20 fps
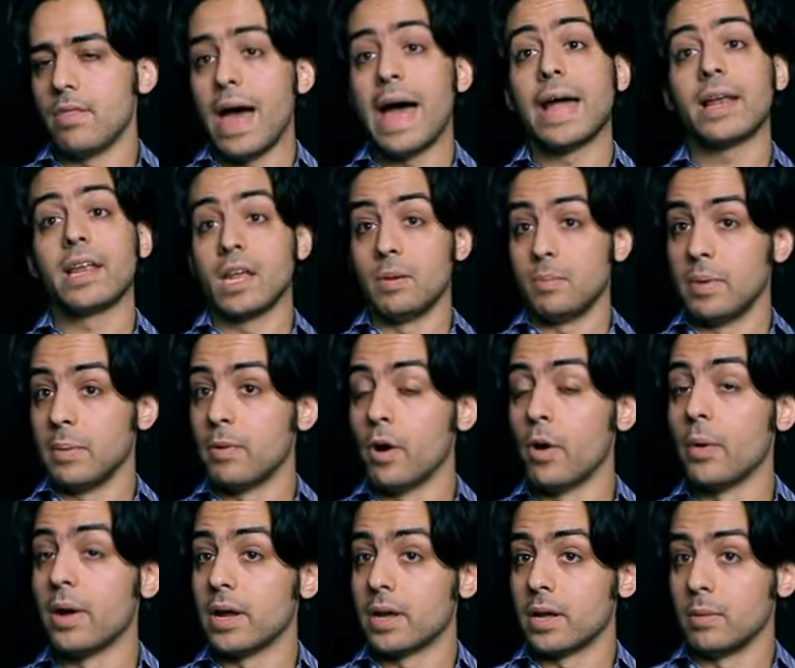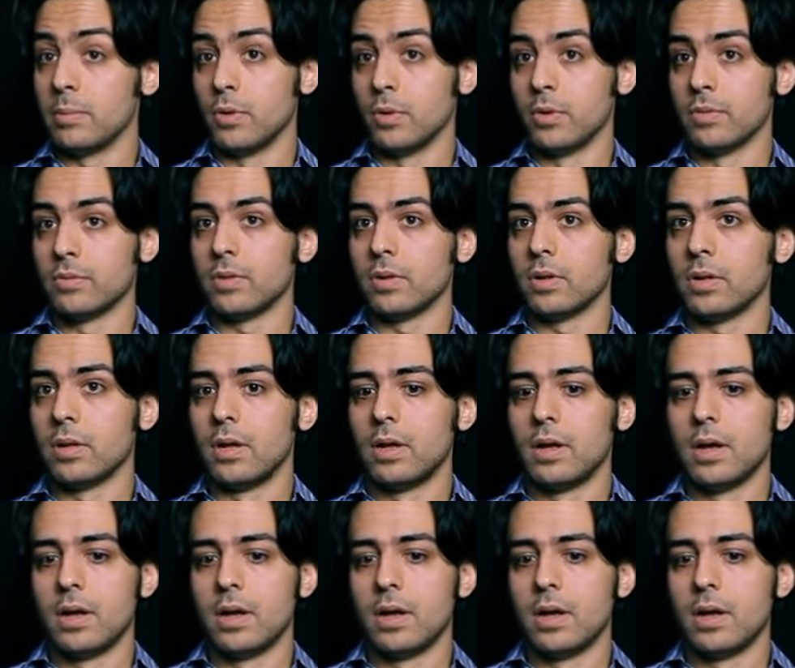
that can be poetic and beautiful.